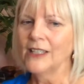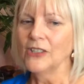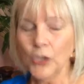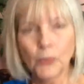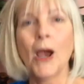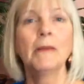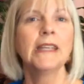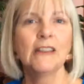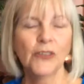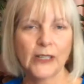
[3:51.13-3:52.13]
you probably
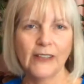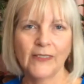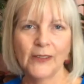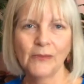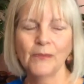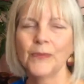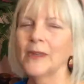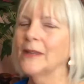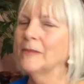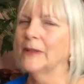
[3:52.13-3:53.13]
can forgive them,
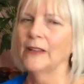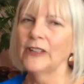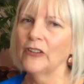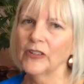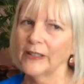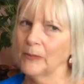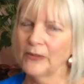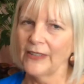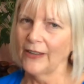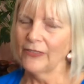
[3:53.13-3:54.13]
but they'll never forgive
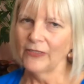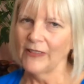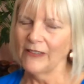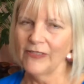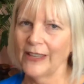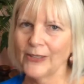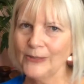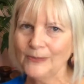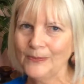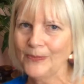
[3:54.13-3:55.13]
themselves if they fail.
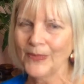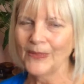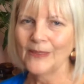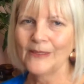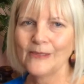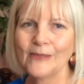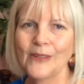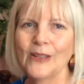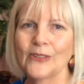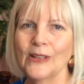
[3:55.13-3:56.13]

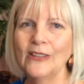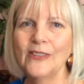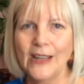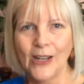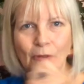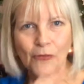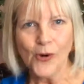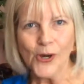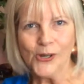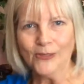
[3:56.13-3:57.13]
So let's set it up
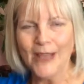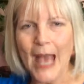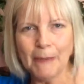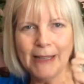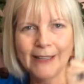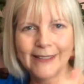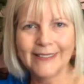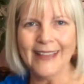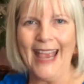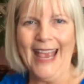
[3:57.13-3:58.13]
for
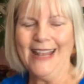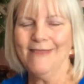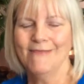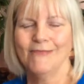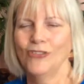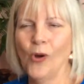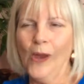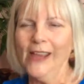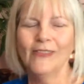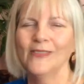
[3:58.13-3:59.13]
happiness and
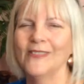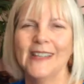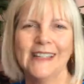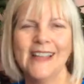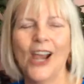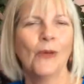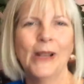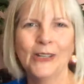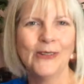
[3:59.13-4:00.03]
joy for the entire wedding